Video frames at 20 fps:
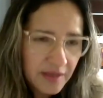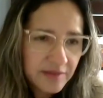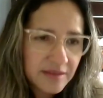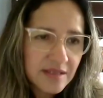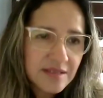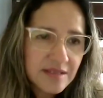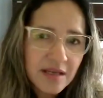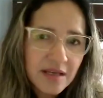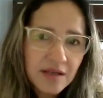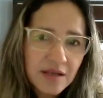
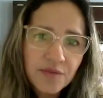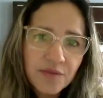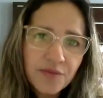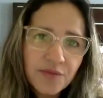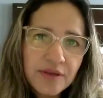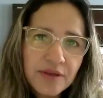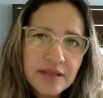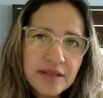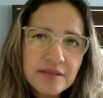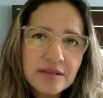The
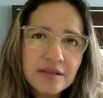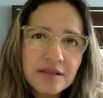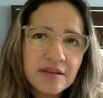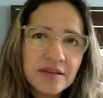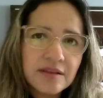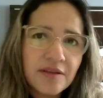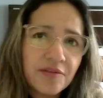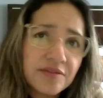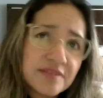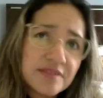
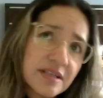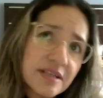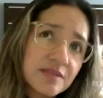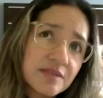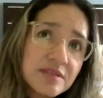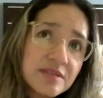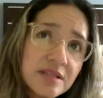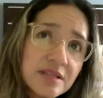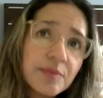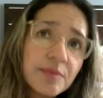
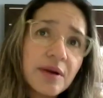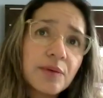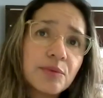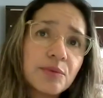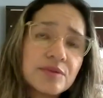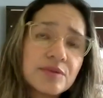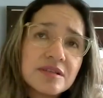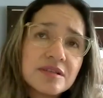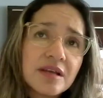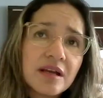second tip I
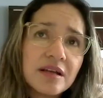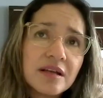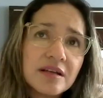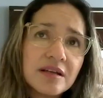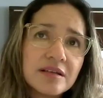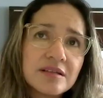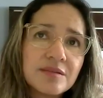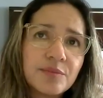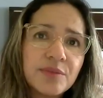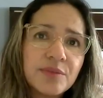would say
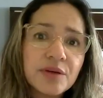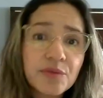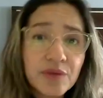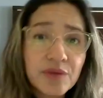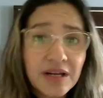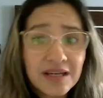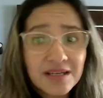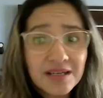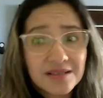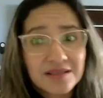is be
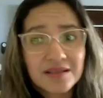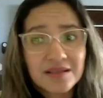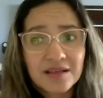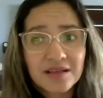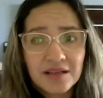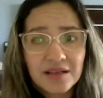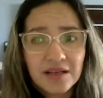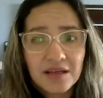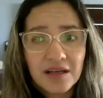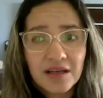
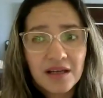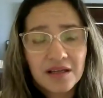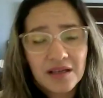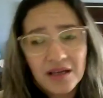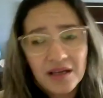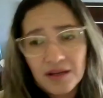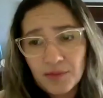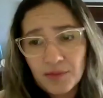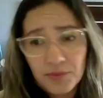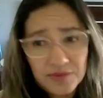realistic.
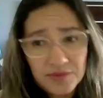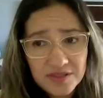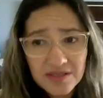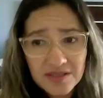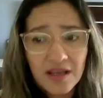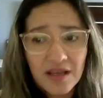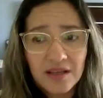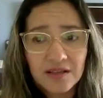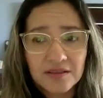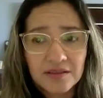Like I was
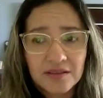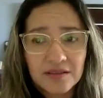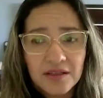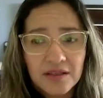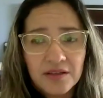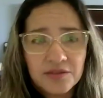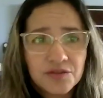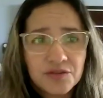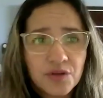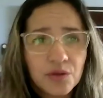saying,
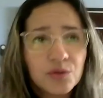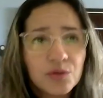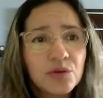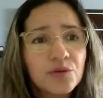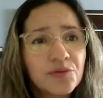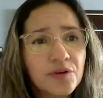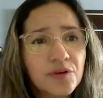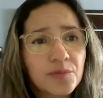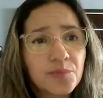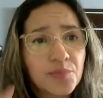don't
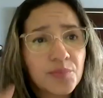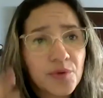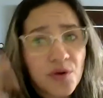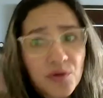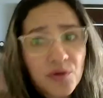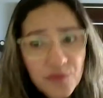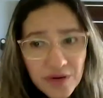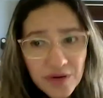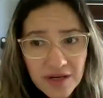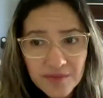look for
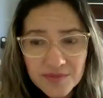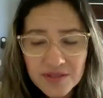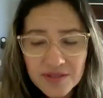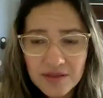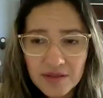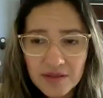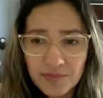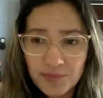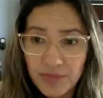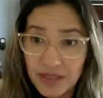
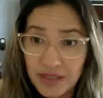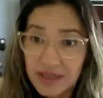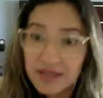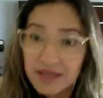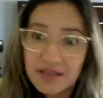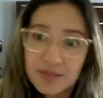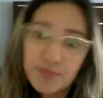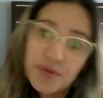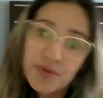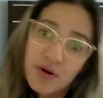programs,
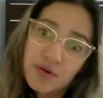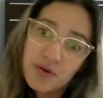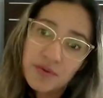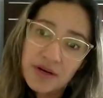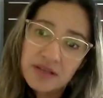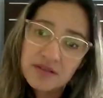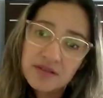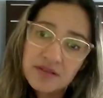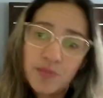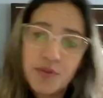biggest
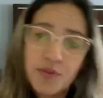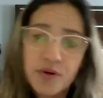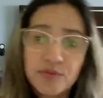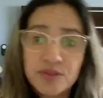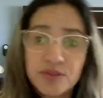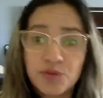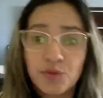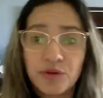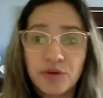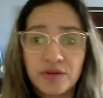programs or
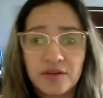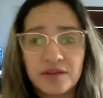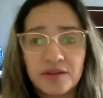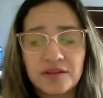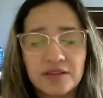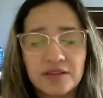programs with